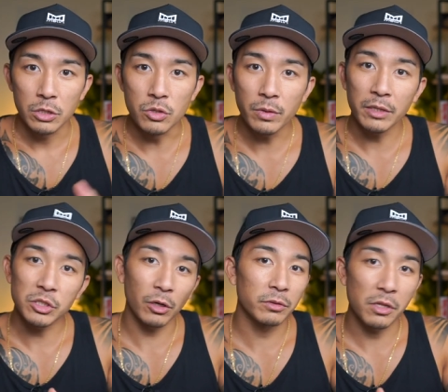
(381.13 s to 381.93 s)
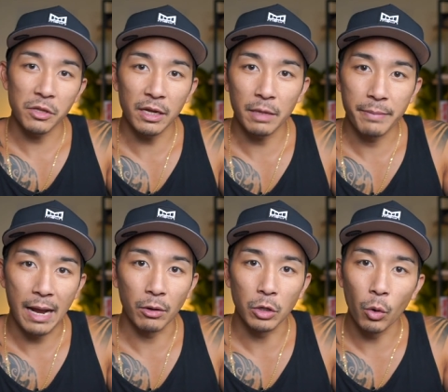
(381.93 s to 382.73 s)
you can start to think
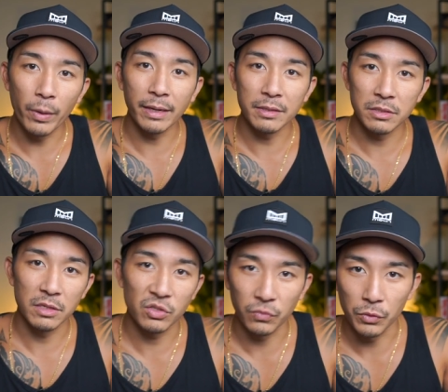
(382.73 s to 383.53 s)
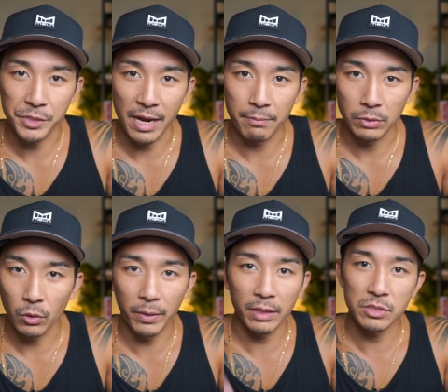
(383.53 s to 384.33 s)
about going into this full time,
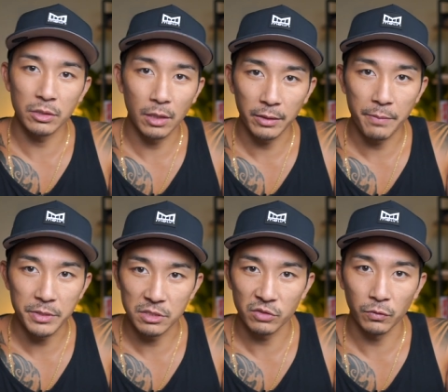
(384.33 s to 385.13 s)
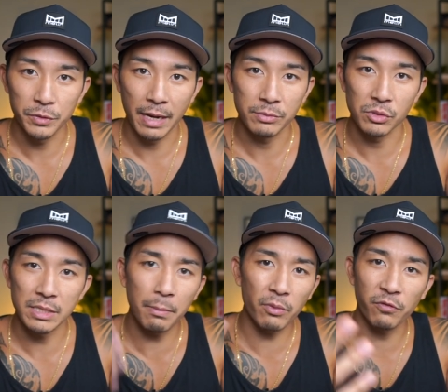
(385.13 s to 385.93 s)
going into an online business full time. So,
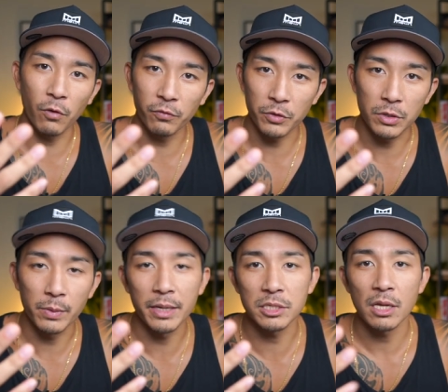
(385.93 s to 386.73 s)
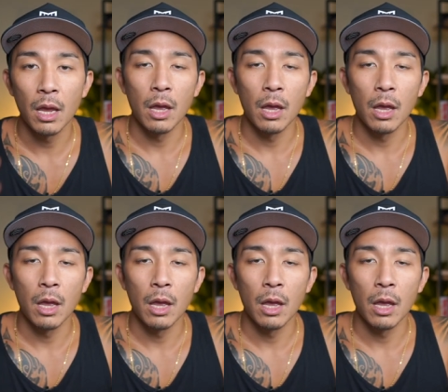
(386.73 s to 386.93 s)
step number four for you is